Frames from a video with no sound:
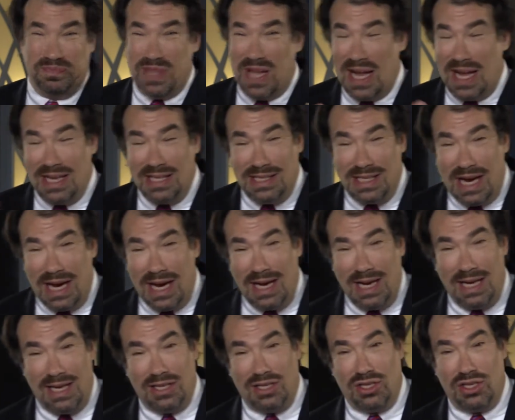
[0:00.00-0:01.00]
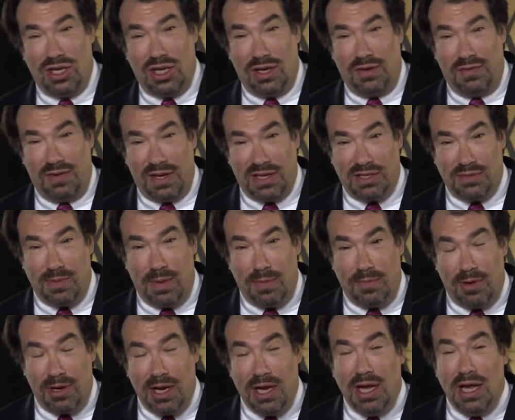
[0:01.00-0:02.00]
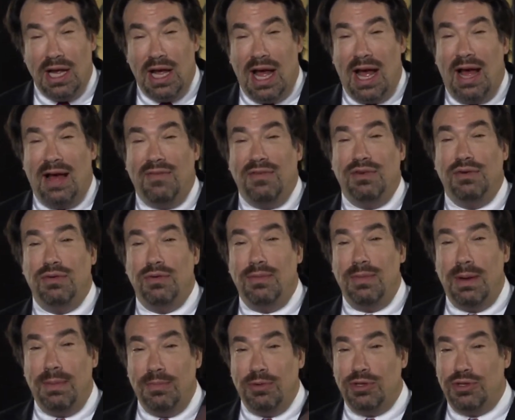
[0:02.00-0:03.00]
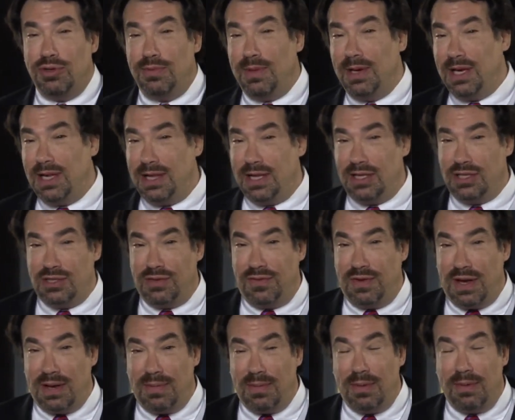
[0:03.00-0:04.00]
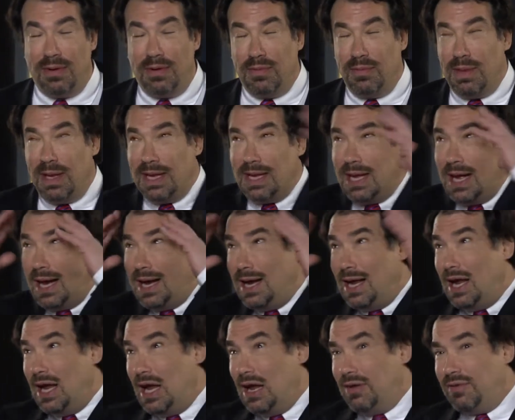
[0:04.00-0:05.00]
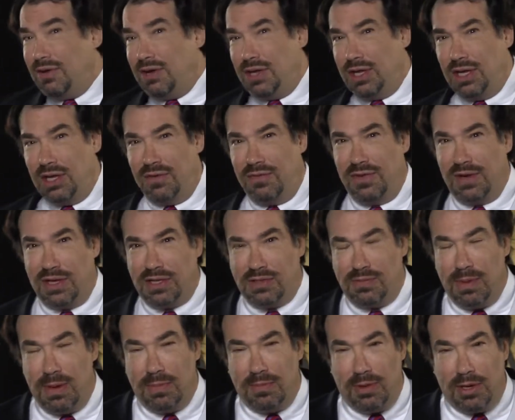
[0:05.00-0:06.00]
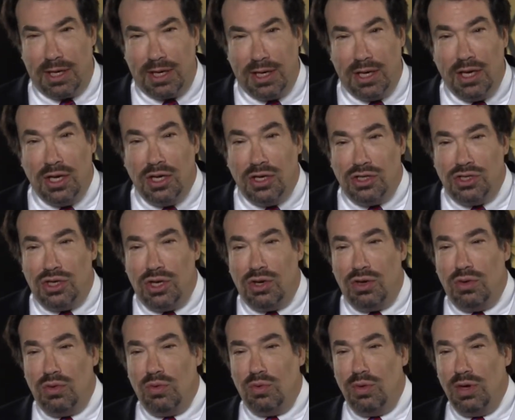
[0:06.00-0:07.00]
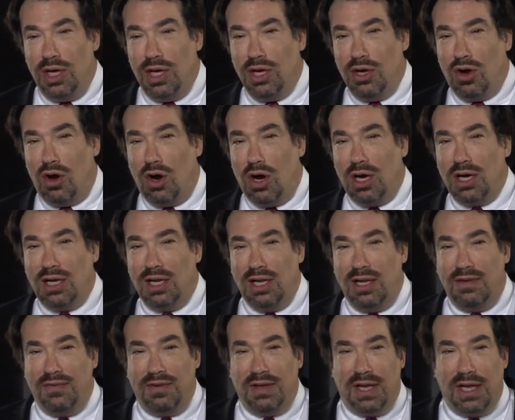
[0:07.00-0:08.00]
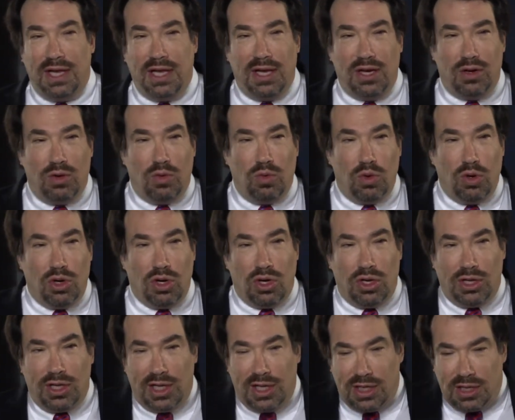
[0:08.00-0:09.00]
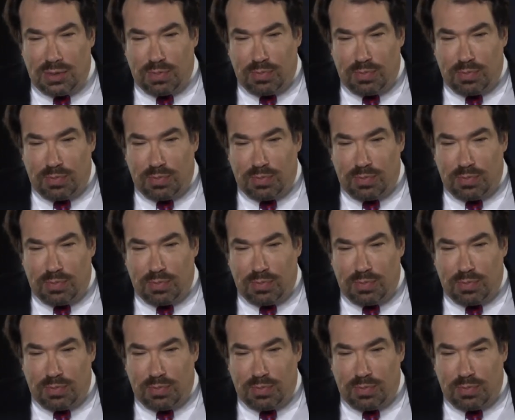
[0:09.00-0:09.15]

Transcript: anxiety affects memory. Having to remember too many things affects memory. Oh my God, everything affects memory. So we are living in a world that is